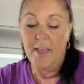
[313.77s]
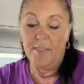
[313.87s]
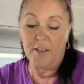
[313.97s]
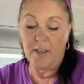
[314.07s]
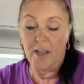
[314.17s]

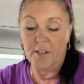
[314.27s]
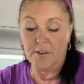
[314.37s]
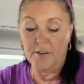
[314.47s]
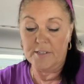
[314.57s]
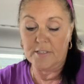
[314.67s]
The
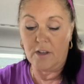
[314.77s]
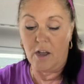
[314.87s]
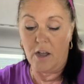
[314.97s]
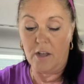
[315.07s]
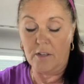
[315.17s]
color is
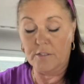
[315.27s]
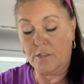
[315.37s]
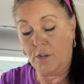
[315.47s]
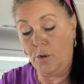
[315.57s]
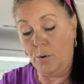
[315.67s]
called
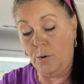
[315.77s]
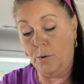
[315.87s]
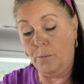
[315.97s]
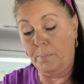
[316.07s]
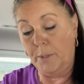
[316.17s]

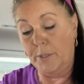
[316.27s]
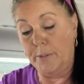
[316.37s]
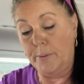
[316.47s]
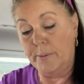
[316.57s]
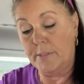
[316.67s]
Cool
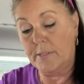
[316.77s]
Blues.